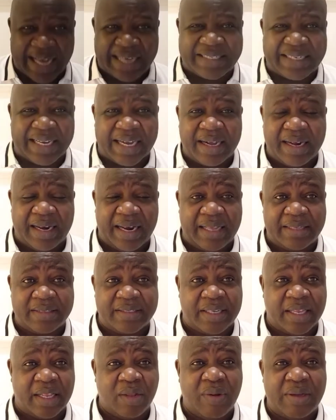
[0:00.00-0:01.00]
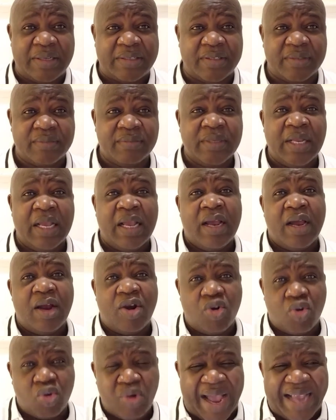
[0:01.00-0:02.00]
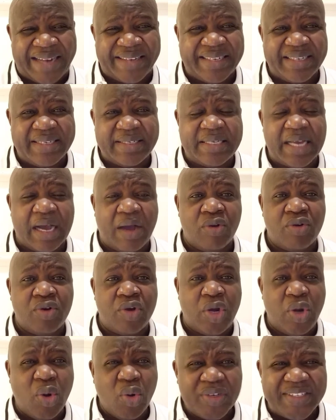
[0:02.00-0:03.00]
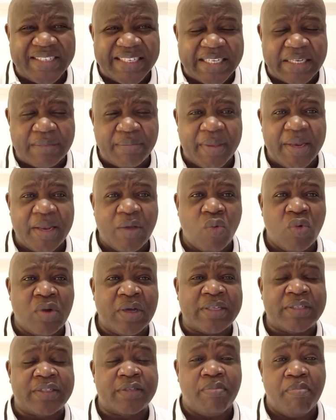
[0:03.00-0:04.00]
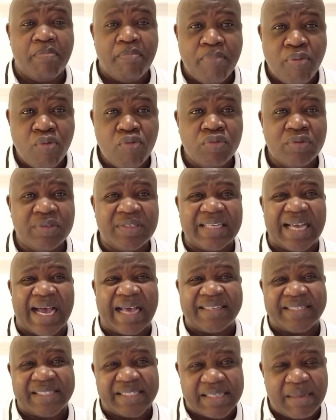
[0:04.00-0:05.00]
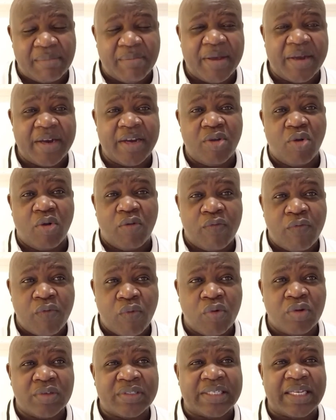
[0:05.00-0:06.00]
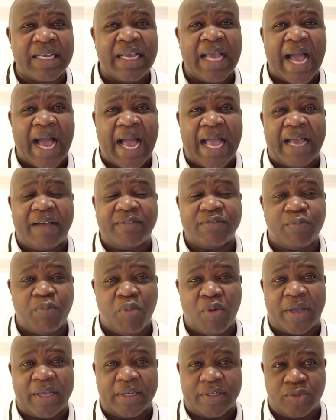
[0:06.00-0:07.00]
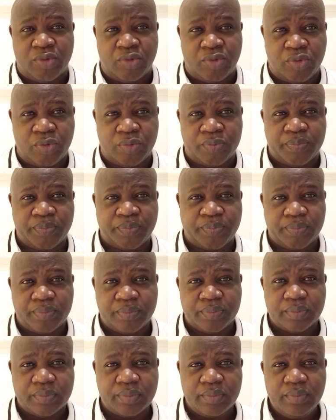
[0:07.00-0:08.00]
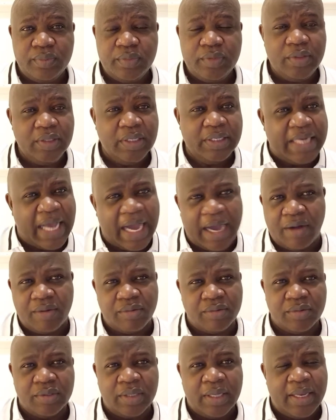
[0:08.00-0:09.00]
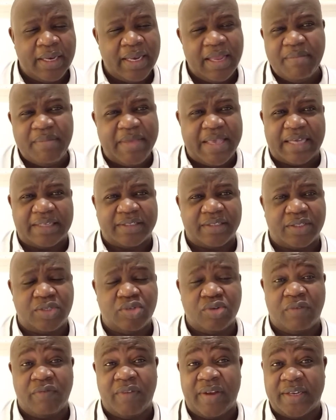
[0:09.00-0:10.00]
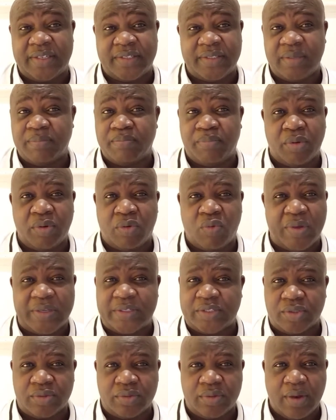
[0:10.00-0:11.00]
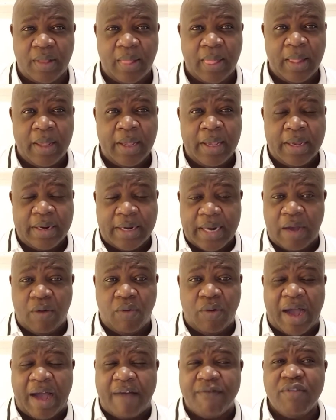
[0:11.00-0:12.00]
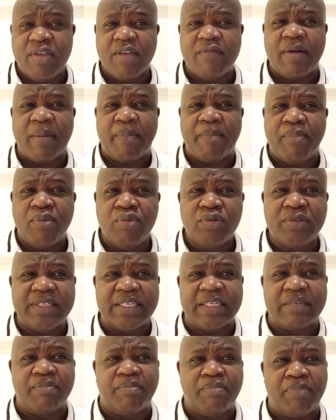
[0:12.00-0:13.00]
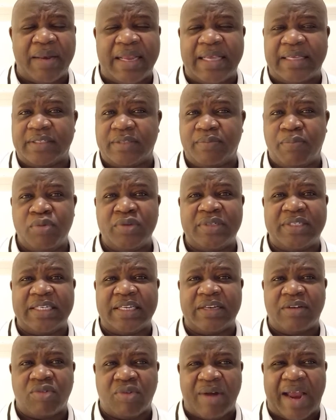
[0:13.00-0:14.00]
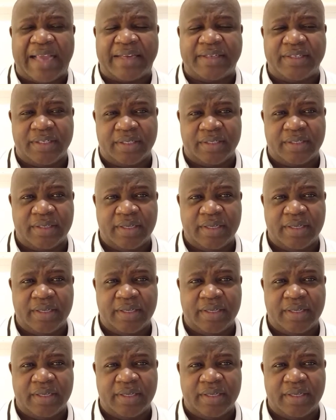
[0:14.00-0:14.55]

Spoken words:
at a glance. In other words, write it down, not in many words, put a summary of what I have spoken to you. Now, let me ask you a very simple question. Now, have you ever put in place, put in writing,